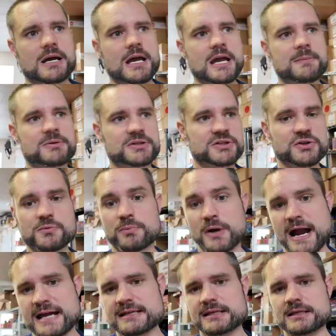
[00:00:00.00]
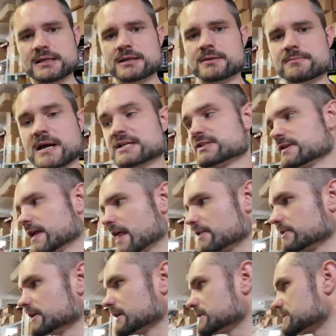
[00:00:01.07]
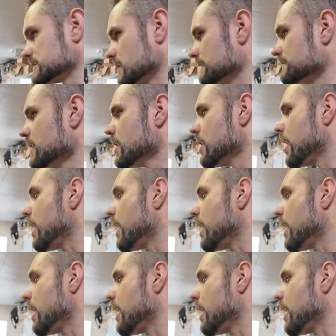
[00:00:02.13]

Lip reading: able to do branded Magic the Gathering stuff.